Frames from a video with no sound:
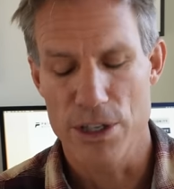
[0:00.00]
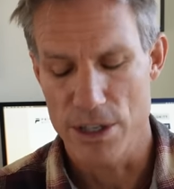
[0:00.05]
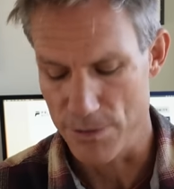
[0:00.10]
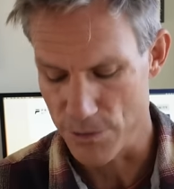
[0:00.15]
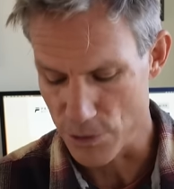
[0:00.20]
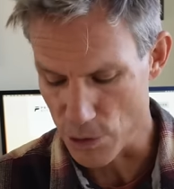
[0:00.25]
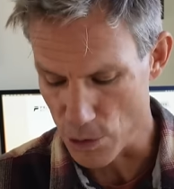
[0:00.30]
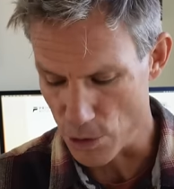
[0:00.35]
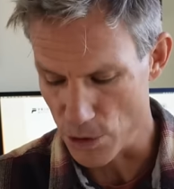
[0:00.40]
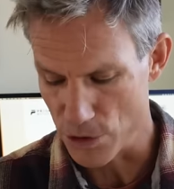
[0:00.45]
And
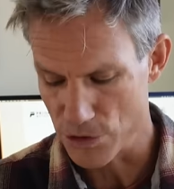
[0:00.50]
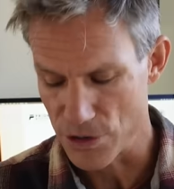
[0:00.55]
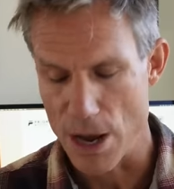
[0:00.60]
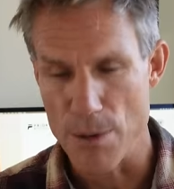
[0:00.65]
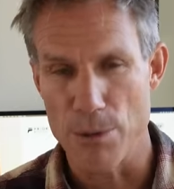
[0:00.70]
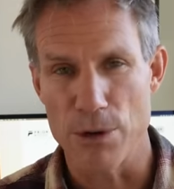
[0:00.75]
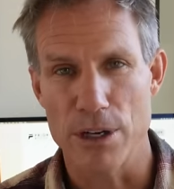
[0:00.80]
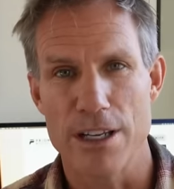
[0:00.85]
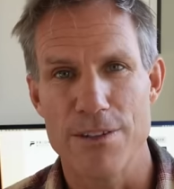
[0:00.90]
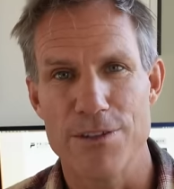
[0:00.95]
of course, I
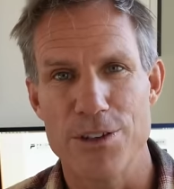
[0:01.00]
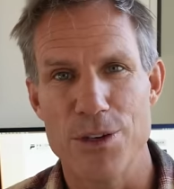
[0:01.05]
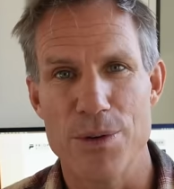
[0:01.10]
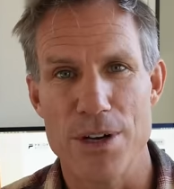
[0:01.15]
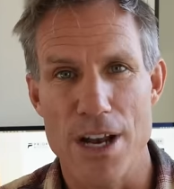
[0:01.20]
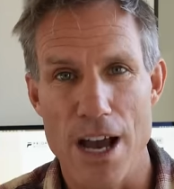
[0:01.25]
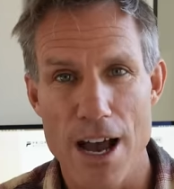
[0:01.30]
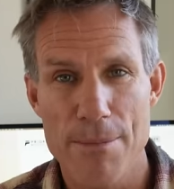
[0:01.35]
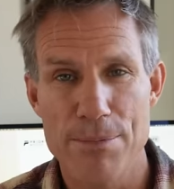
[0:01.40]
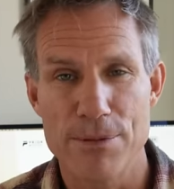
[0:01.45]
will give you
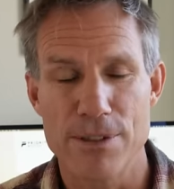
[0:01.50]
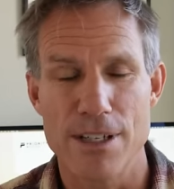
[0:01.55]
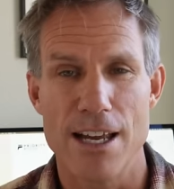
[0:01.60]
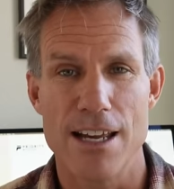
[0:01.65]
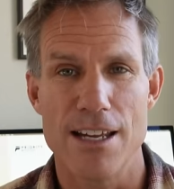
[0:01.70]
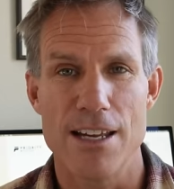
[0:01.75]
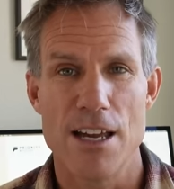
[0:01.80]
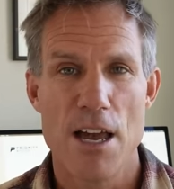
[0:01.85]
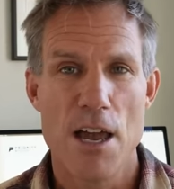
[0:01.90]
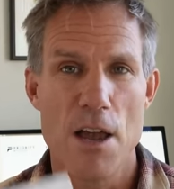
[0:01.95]
an
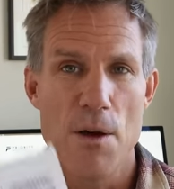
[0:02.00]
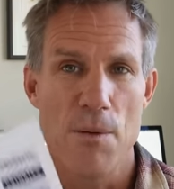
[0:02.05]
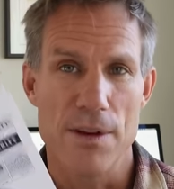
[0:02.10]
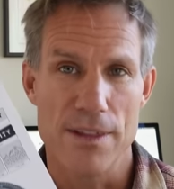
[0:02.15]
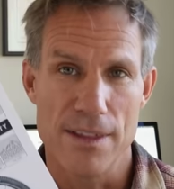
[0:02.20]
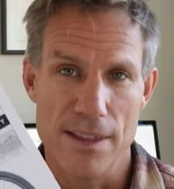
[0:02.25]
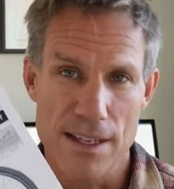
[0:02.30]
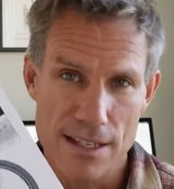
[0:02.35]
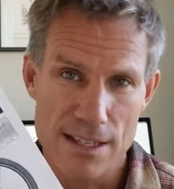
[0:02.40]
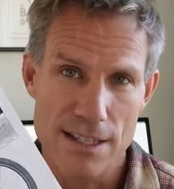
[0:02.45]
update
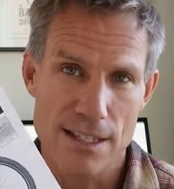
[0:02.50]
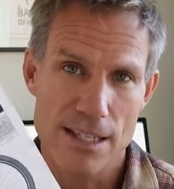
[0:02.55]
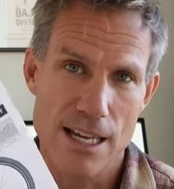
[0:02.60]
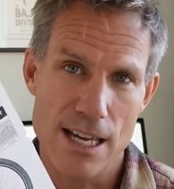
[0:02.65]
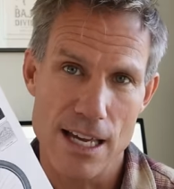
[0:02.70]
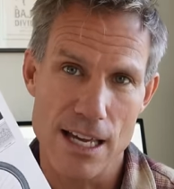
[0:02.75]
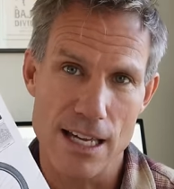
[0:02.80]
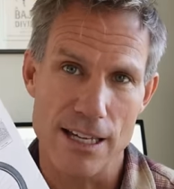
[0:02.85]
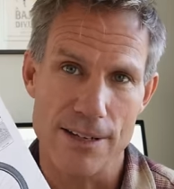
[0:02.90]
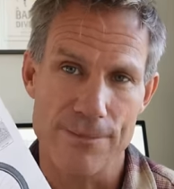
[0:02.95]
when this
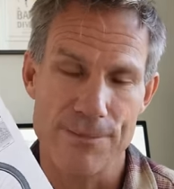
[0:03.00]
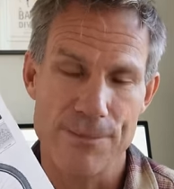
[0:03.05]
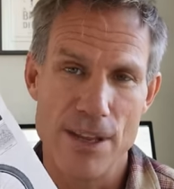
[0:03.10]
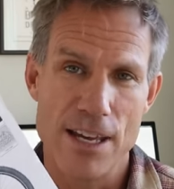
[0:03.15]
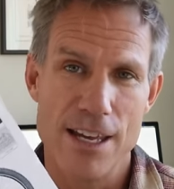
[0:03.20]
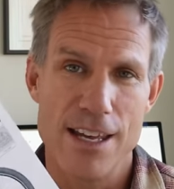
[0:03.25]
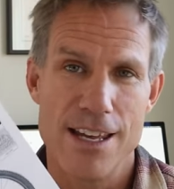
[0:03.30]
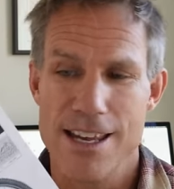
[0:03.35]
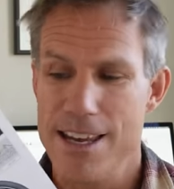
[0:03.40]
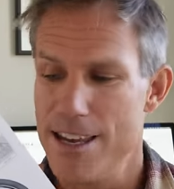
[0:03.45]
thing
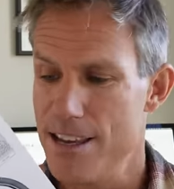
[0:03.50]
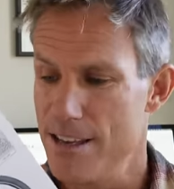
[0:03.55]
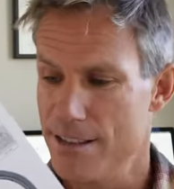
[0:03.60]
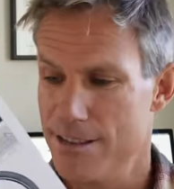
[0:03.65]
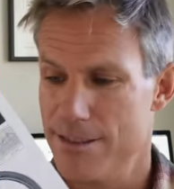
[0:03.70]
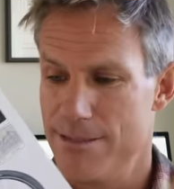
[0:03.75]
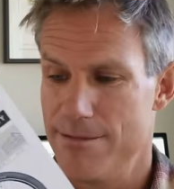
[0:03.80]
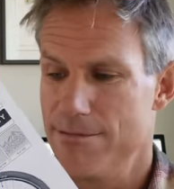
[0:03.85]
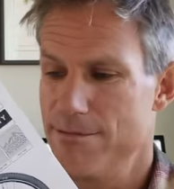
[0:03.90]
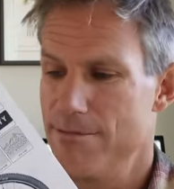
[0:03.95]

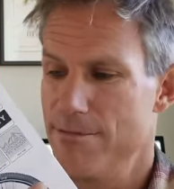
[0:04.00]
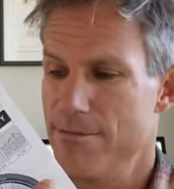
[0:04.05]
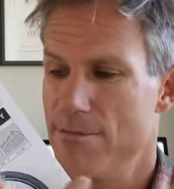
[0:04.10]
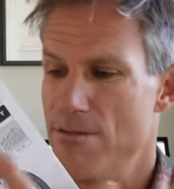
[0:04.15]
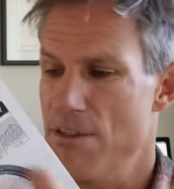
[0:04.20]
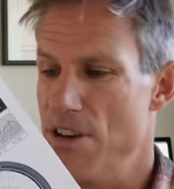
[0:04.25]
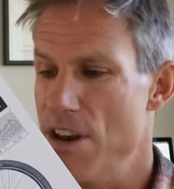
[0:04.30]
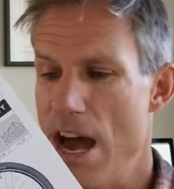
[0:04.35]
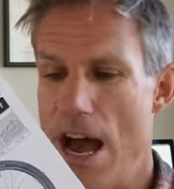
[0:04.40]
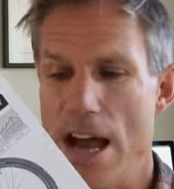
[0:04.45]
is
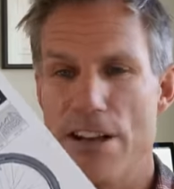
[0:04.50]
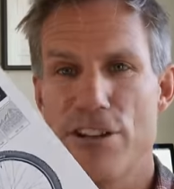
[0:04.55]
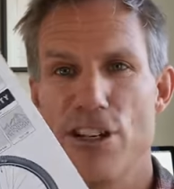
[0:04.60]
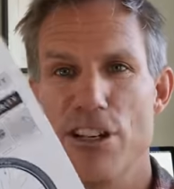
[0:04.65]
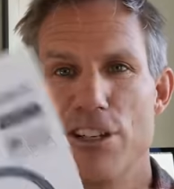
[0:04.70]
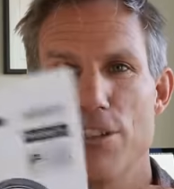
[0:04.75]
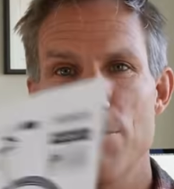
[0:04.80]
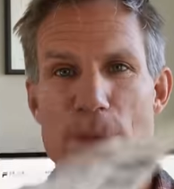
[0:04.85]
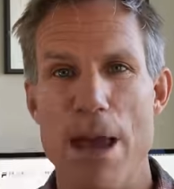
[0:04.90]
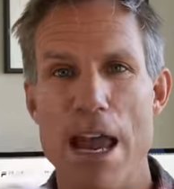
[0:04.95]
not
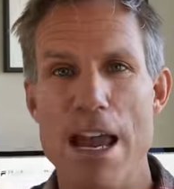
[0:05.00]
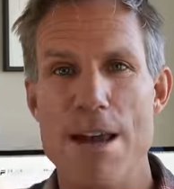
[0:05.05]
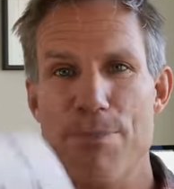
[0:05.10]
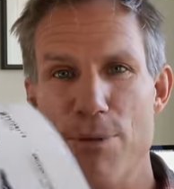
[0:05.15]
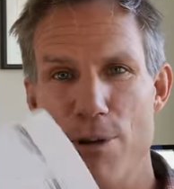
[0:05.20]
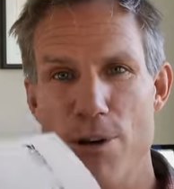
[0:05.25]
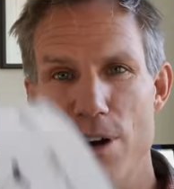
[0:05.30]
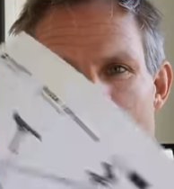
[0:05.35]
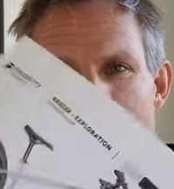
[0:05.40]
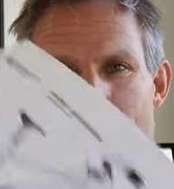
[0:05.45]
just
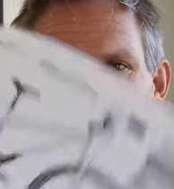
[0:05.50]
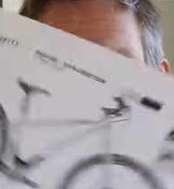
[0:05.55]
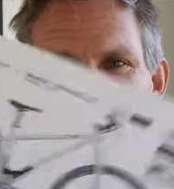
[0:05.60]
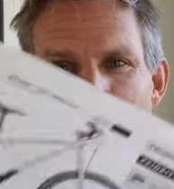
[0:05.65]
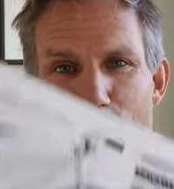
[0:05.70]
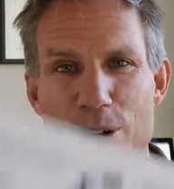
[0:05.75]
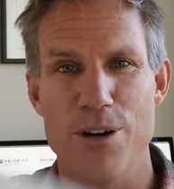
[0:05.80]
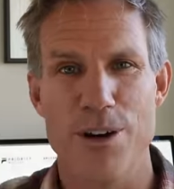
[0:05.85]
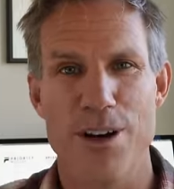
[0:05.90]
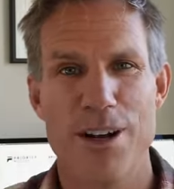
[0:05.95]
paper
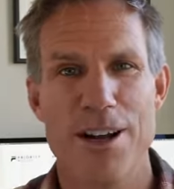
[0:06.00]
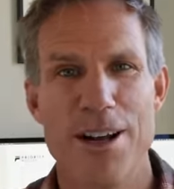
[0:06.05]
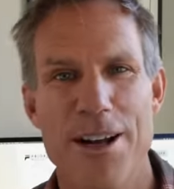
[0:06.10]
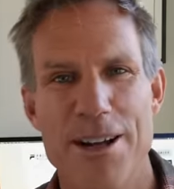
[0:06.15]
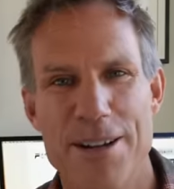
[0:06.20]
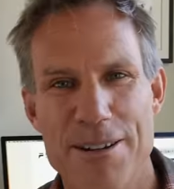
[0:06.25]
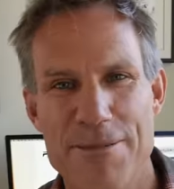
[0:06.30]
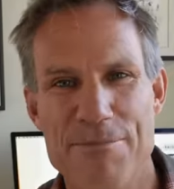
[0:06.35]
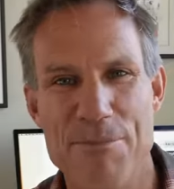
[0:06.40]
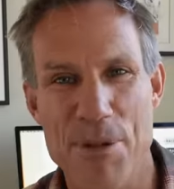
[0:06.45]
anymore,
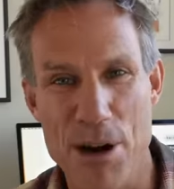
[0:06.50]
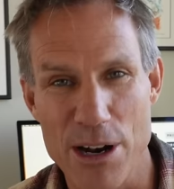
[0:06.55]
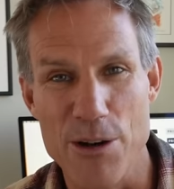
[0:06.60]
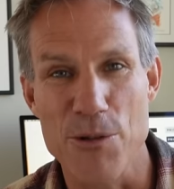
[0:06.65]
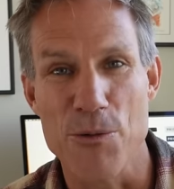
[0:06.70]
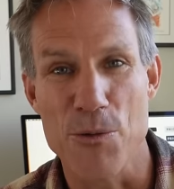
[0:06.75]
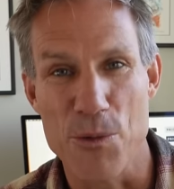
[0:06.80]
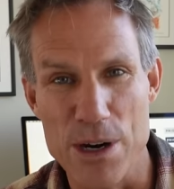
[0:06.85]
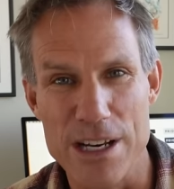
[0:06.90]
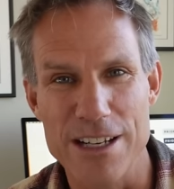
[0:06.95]
but a
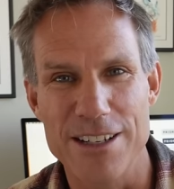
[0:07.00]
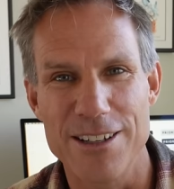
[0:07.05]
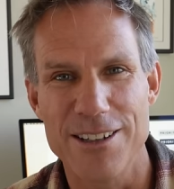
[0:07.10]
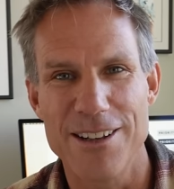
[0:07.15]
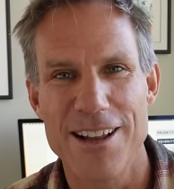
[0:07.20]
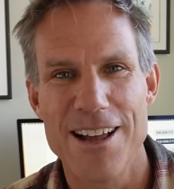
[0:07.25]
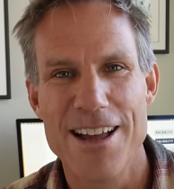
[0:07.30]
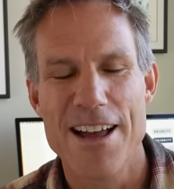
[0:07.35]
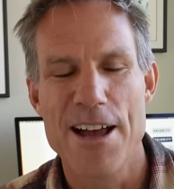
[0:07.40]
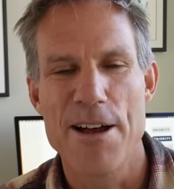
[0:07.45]

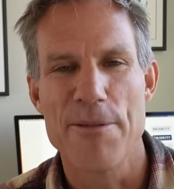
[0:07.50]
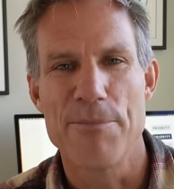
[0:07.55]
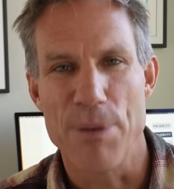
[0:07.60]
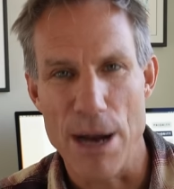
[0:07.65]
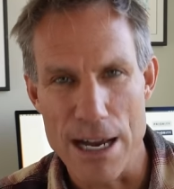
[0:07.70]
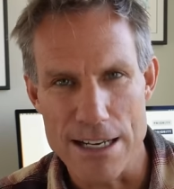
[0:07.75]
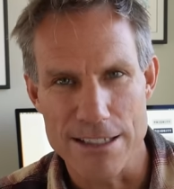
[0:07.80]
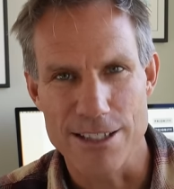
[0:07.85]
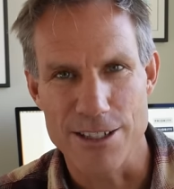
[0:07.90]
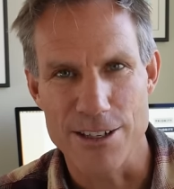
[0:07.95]
real
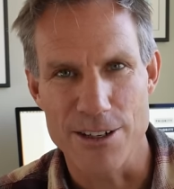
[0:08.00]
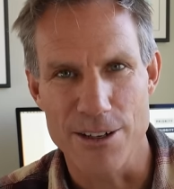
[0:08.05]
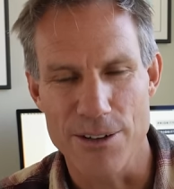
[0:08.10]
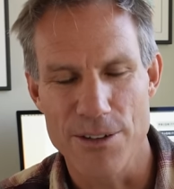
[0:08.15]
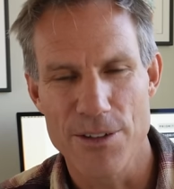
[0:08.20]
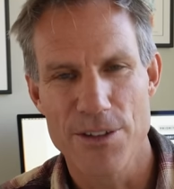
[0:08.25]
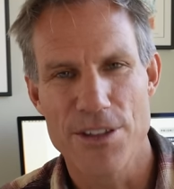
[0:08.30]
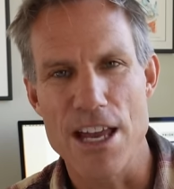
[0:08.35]
bicycle.